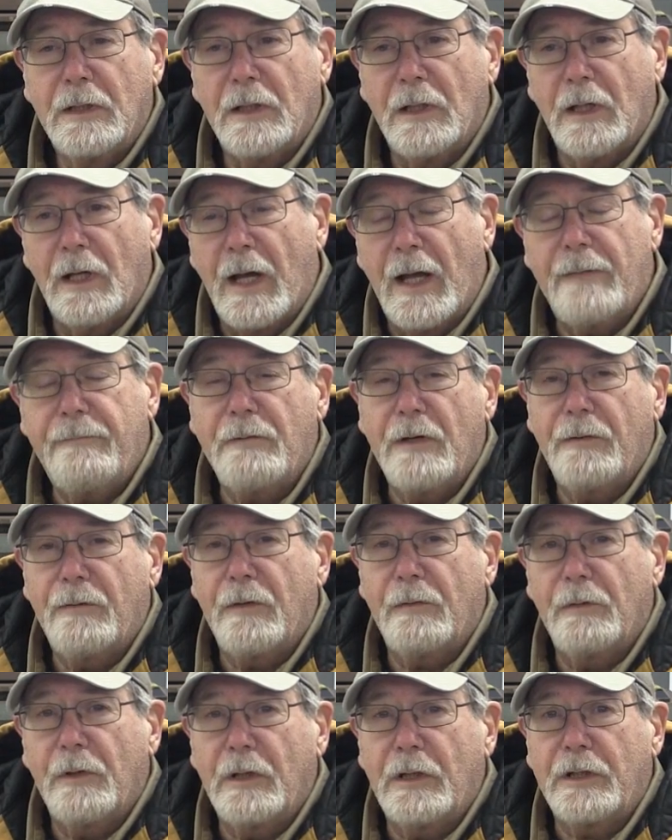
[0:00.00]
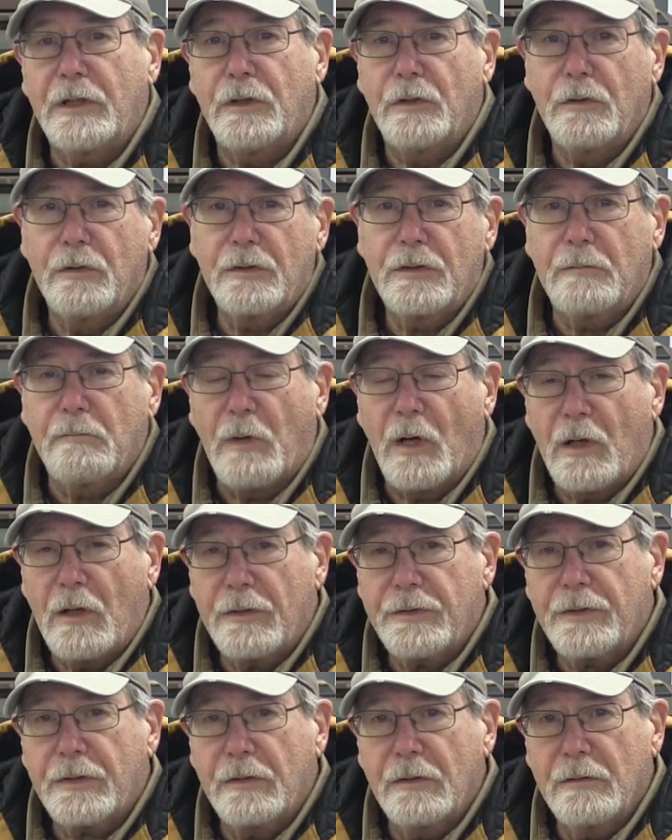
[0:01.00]
I've never really used
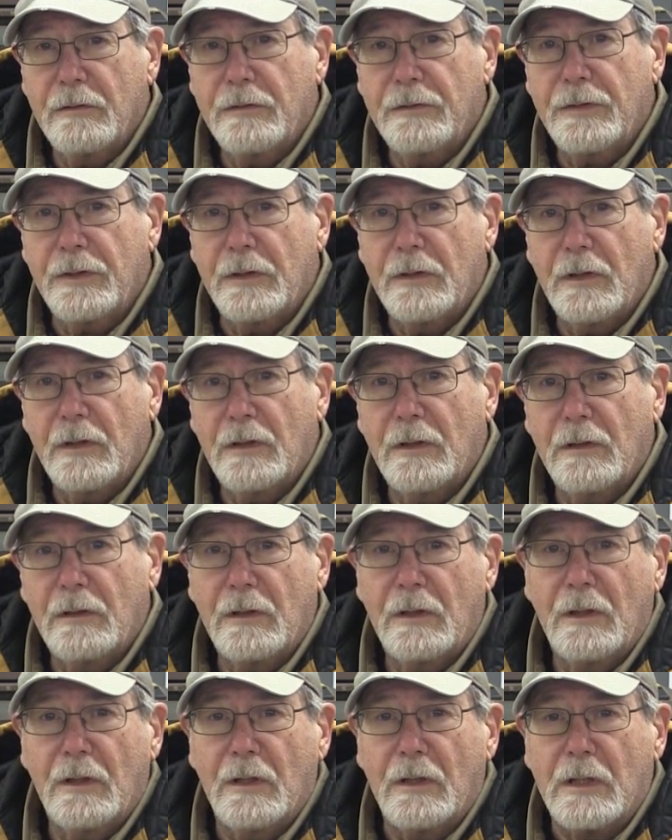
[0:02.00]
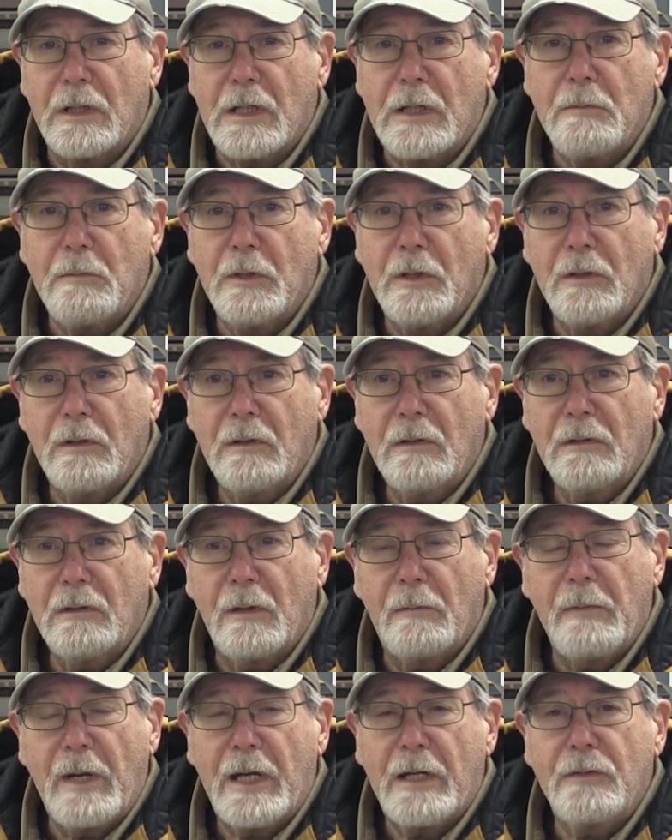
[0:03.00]
ball screws in a knee mill,
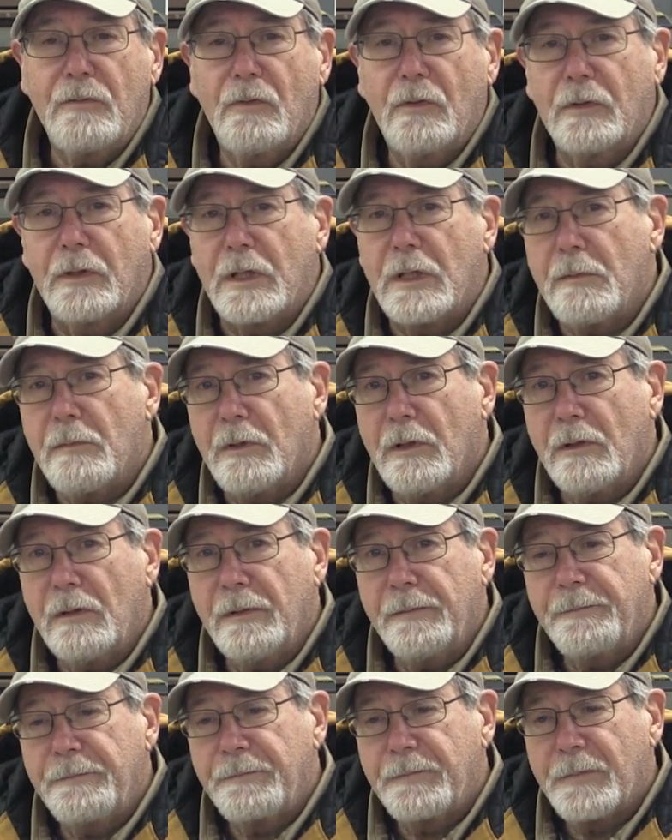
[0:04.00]
a manual knee mill.